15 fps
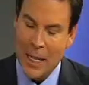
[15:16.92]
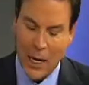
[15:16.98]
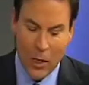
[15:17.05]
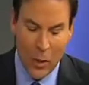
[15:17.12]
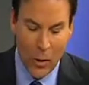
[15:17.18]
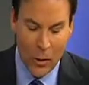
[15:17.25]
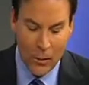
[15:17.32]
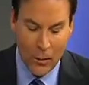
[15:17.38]
Now, you
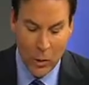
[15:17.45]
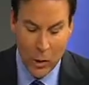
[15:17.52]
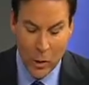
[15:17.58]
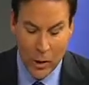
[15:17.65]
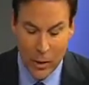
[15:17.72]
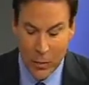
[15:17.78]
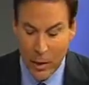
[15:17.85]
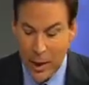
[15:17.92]
know, on the phone you
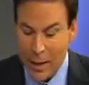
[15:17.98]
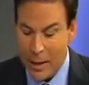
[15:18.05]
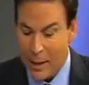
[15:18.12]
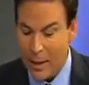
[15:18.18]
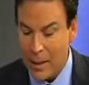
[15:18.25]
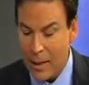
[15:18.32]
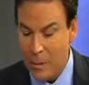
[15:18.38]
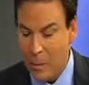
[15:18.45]
said, Randy, that
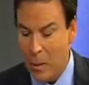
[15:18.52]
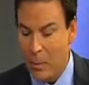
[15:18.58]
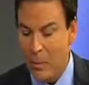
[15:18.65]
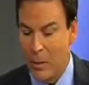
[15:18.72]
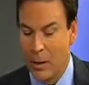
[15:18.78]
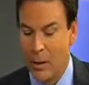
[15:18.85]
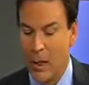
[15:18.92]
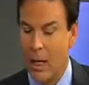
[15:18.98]
these
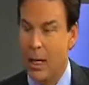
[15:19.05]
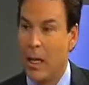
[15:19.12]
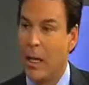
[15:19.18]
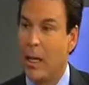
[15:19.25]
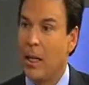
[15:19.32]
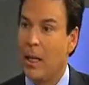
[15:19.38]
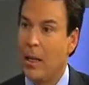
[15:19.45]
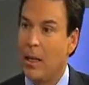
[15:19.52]
people, uh,